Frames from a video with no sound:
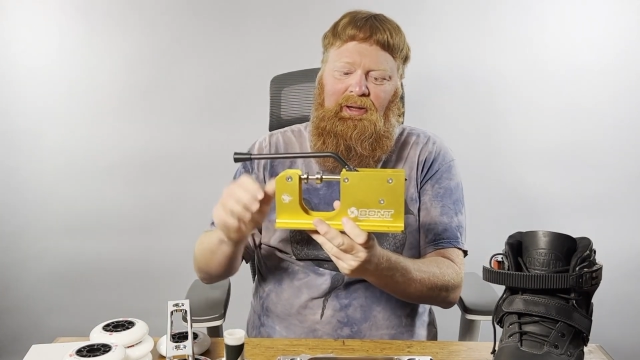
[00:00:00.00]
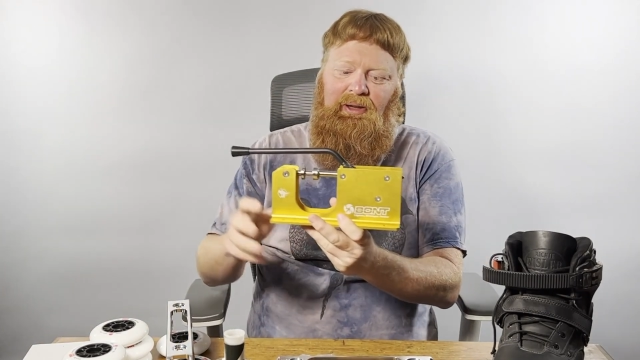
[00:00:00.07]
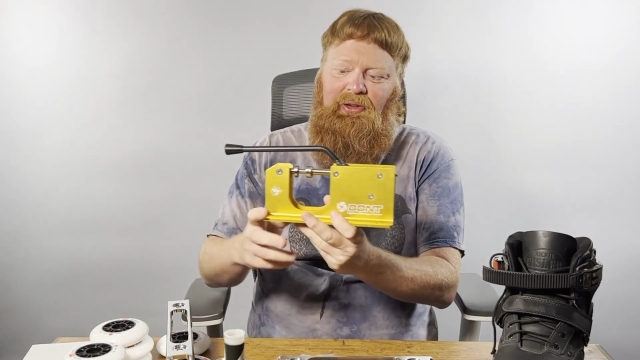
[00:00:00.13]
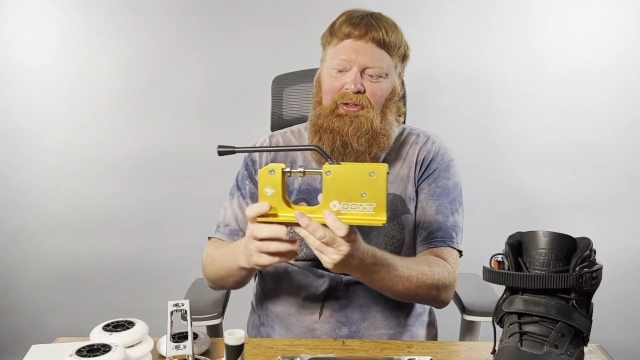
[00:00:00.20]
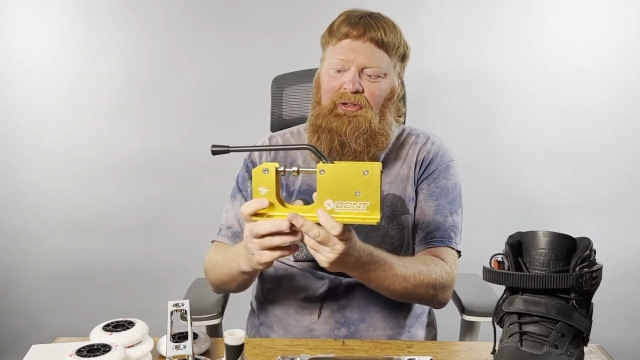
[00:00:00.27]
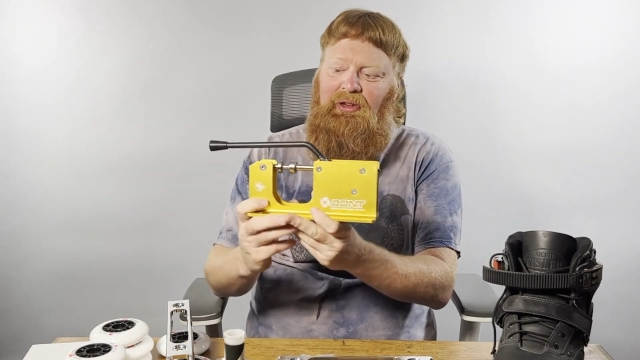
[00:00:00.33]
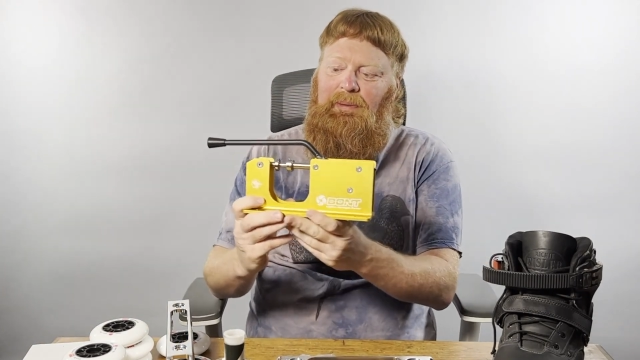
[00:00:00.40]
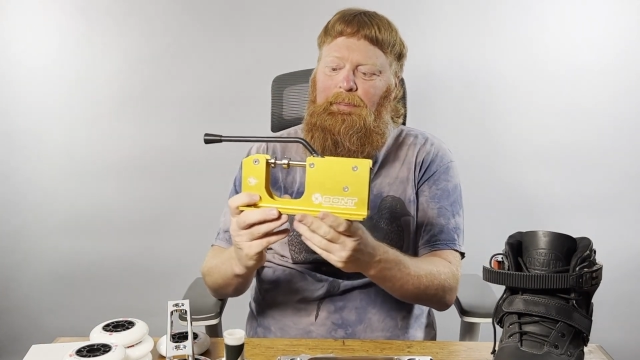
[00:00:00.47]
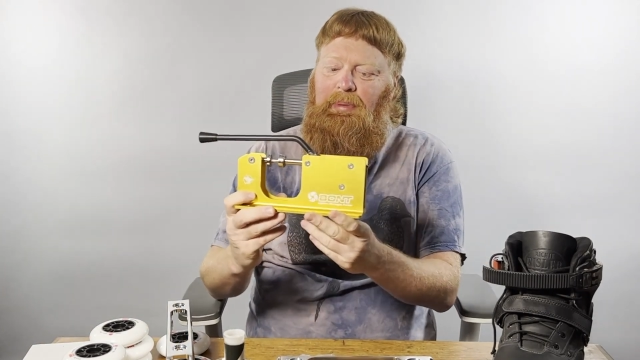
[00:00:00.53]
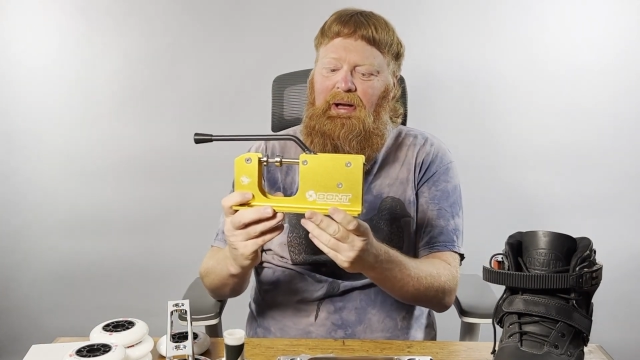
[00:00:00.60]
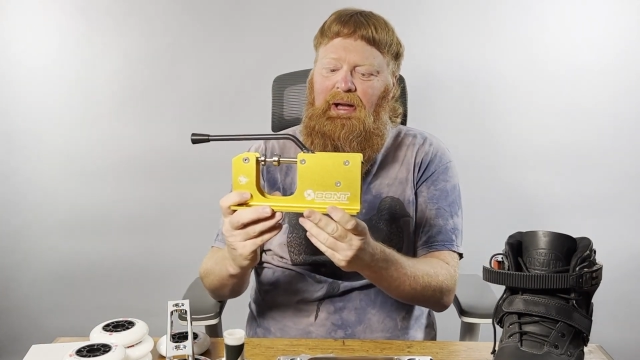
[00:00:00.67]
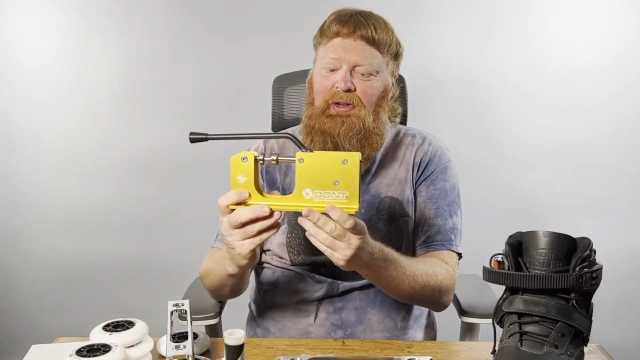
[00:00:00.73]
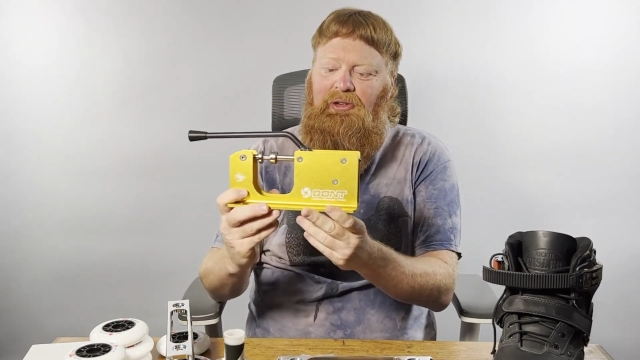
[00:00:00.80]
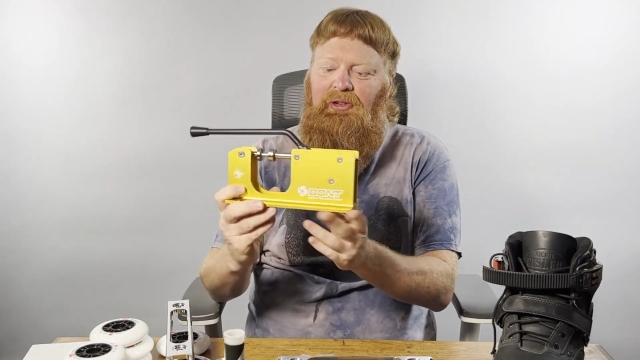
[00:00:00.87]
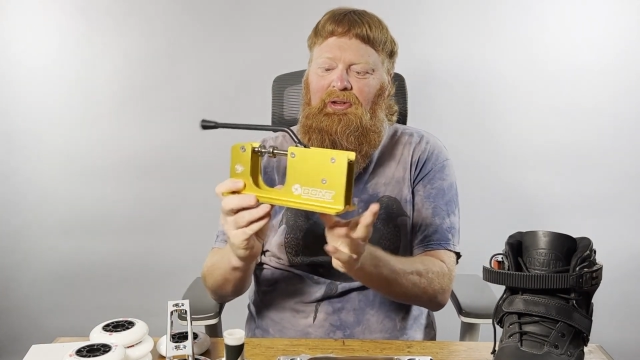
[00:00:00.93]
This is the
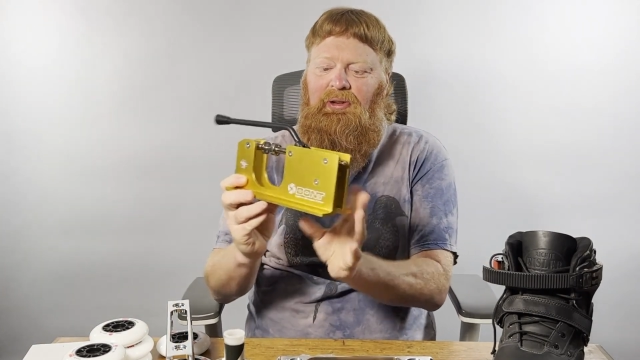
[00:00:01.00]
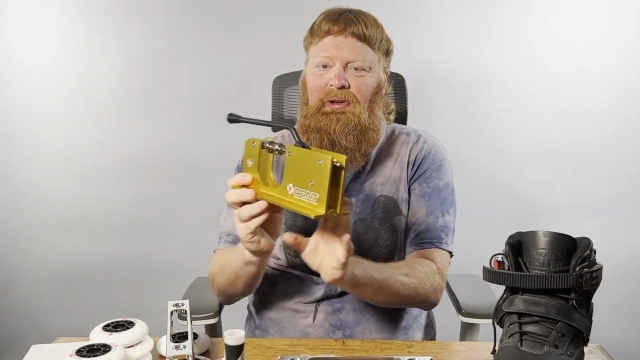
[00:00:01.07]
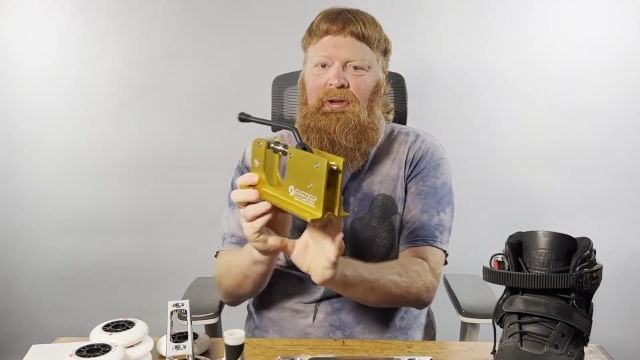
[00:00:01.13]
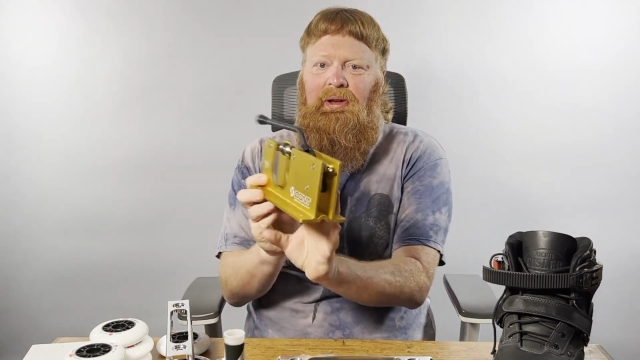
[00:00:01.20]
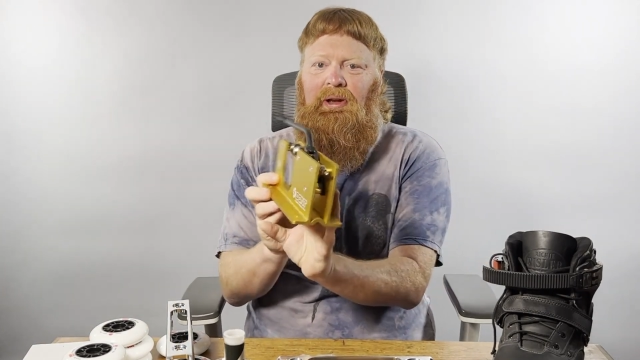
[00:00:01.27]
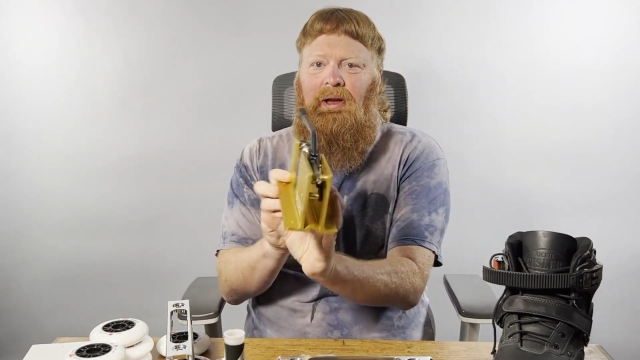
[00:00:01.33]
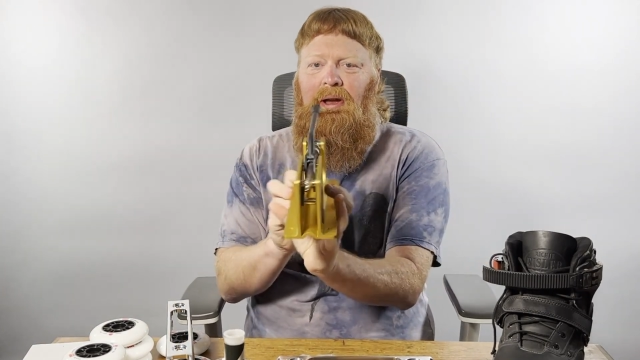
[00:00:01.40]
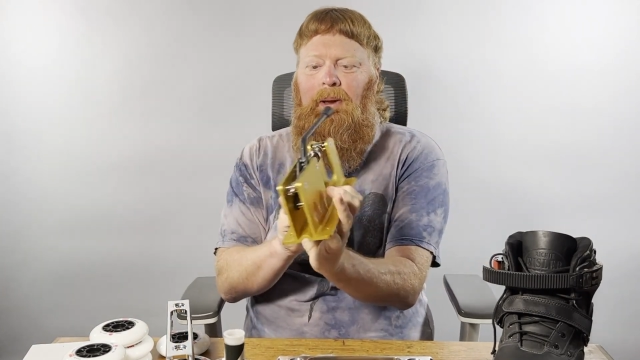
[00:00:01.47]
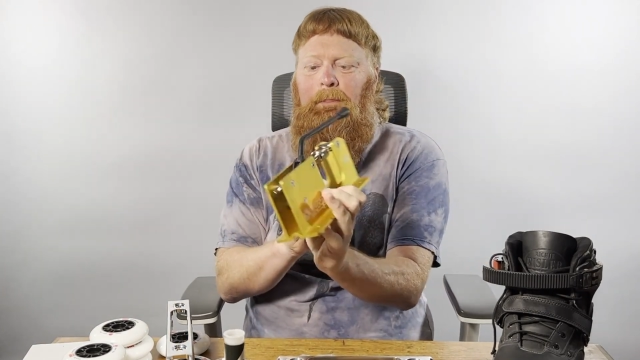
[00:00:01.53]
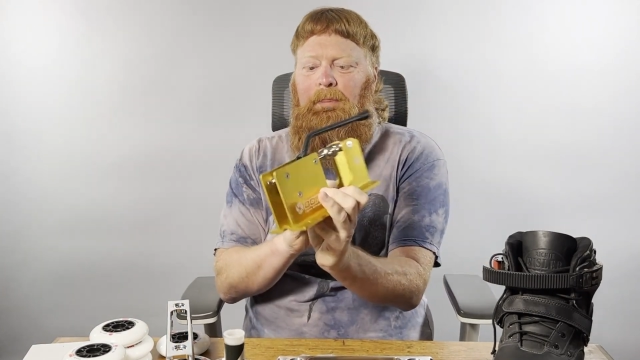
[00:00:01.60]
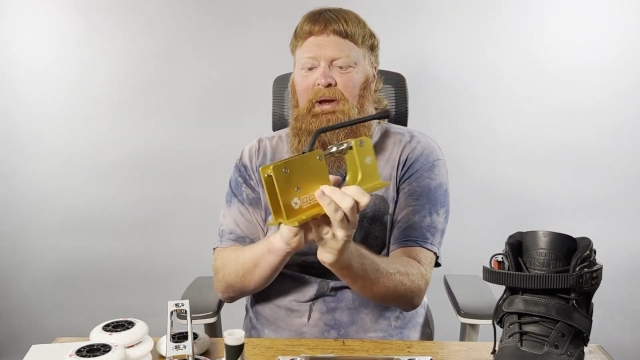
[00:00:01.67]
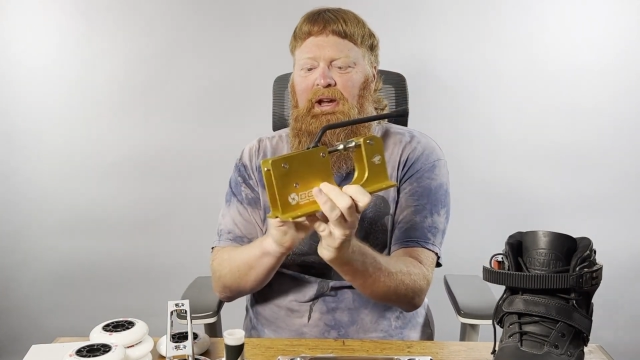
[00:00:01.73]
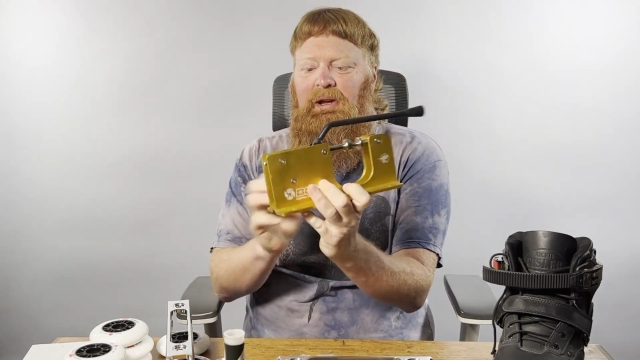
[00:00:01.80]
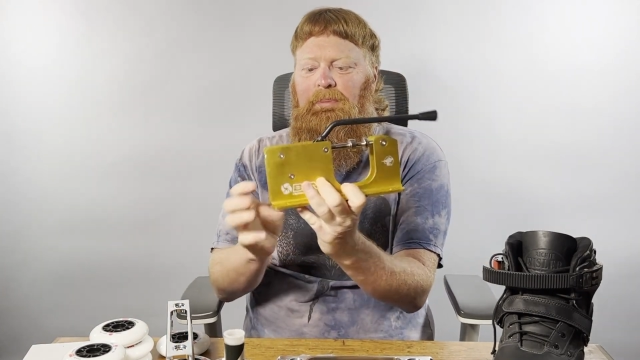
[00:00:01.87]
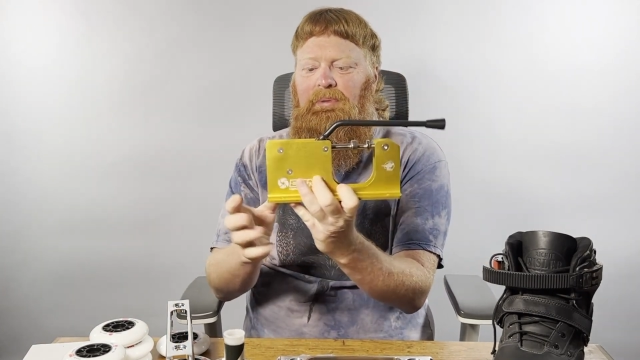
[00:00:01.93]
Bont
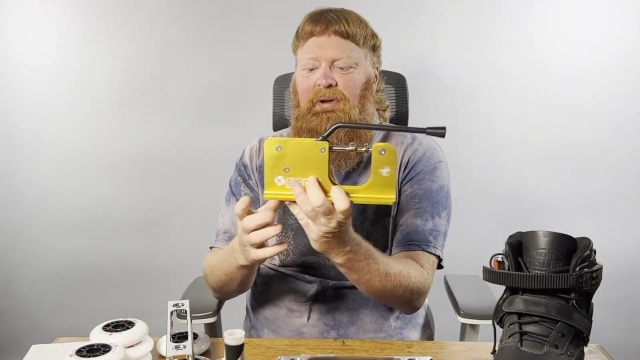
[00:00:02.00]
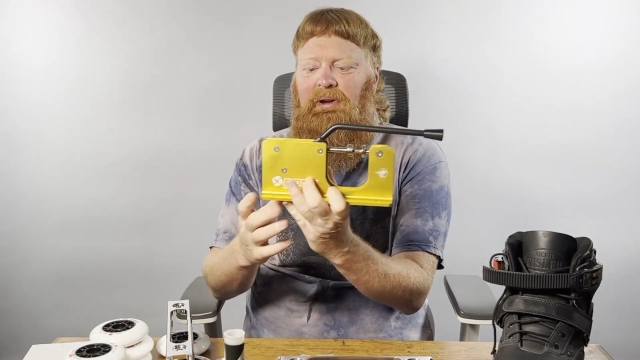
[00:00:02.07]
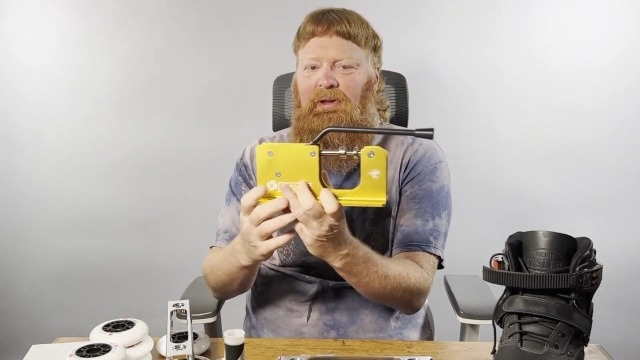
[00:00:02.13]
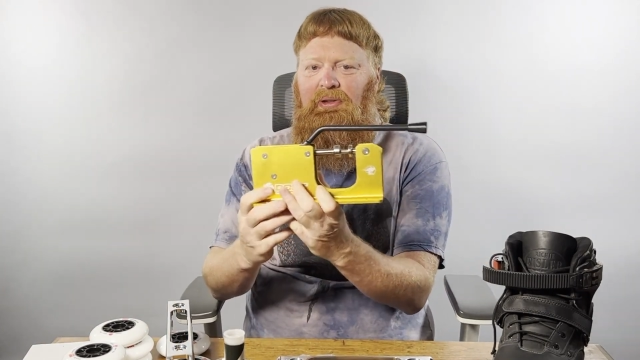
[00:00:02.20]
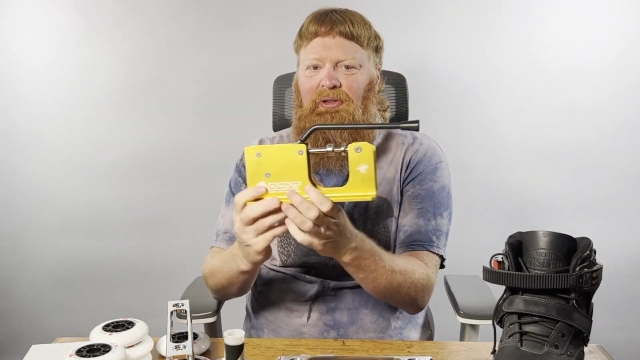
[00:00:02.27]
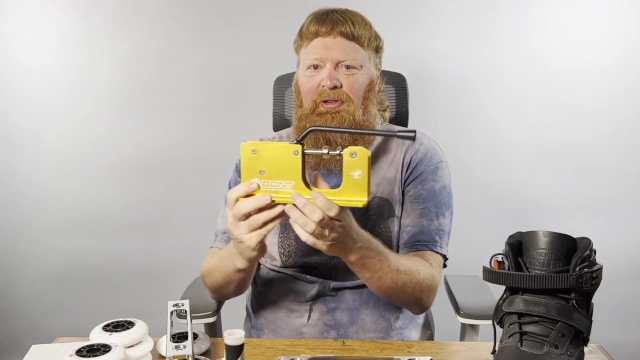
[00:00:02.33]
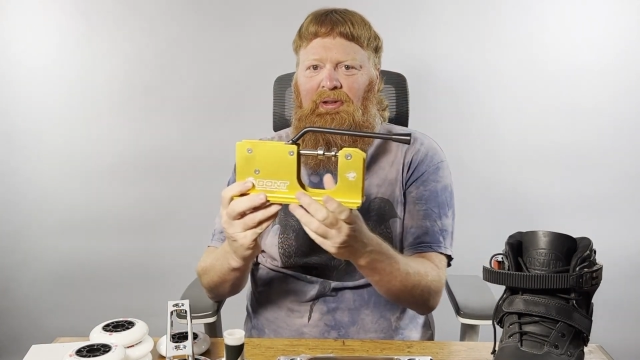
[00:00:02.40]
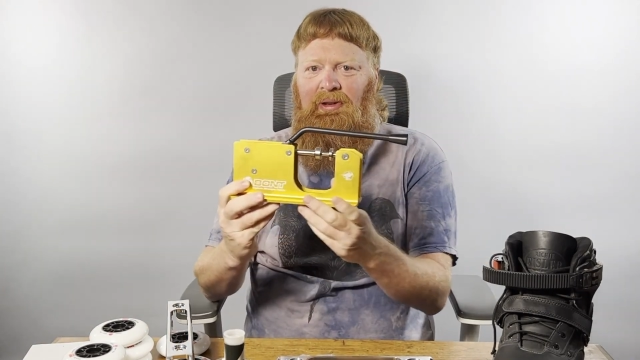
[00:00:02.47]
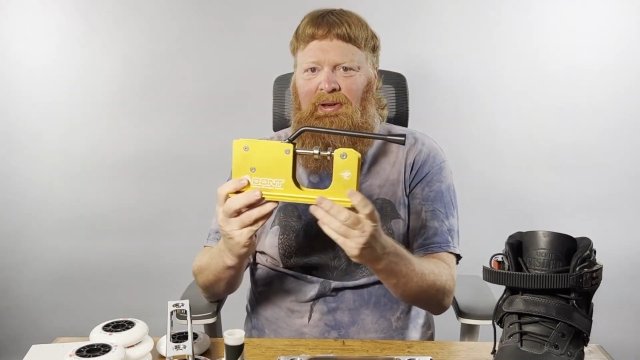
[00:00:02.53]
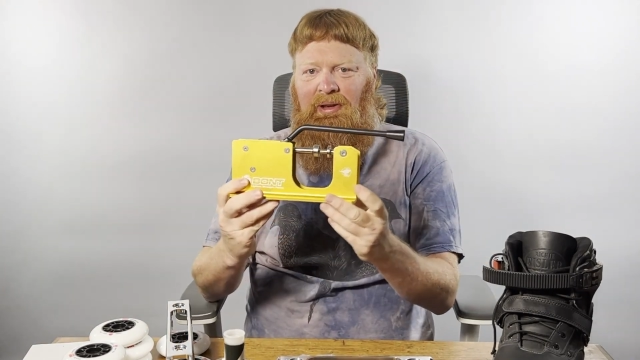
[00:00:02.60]
Bearing Press.